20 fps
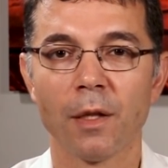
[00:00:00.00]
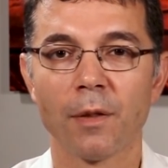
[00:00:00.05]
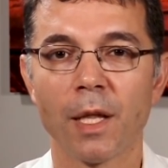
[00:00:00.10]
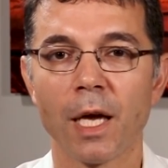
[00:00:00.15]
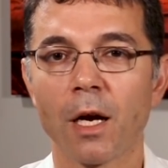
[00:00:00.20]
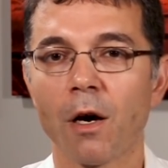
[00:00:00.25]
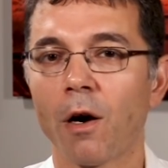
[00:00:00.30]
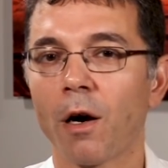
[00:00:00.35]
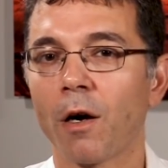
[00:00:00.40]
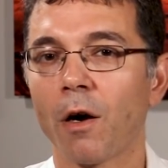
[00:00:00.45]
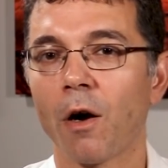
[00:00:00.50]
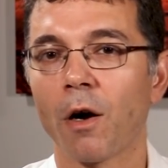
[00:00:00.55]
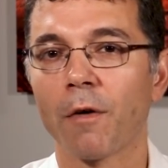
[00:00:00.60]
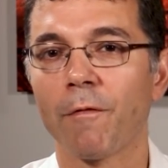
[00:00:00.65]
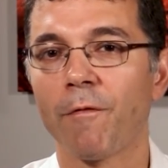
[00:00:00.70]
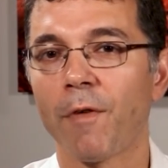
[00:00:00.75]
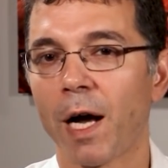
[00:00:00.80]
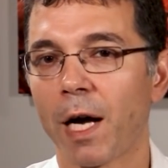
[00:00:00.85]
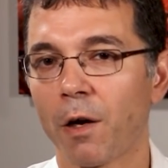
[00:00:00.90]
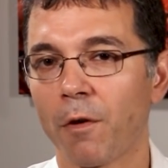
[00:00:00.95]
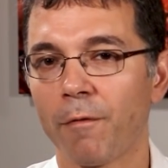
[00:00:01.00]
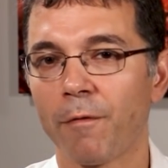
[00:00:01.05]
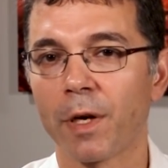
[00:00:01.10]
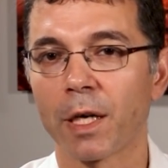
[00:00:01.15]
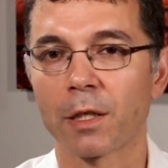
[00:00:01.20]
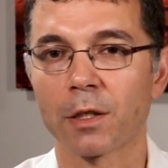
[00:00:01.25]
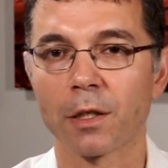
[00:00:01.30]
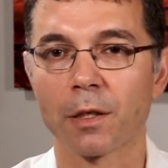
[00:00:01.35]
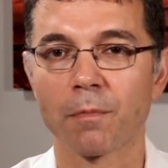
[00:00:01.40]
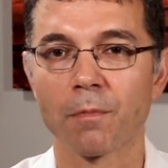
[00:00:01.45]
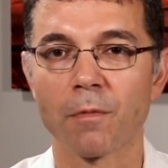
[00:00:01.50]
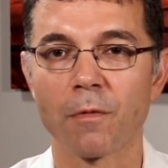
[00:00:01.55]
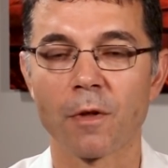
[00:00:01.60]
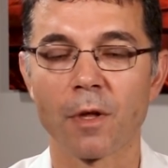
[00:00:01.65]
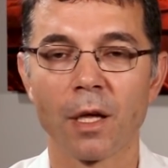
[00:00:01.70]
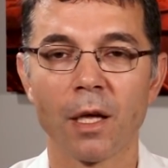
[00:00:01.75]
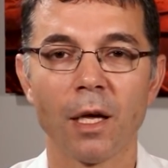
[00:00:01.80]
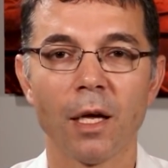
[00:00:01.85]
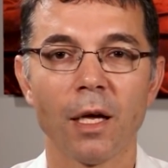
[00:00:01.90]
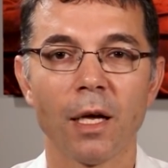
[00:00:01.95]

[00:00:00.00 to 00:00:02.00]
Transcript: They are our fire victims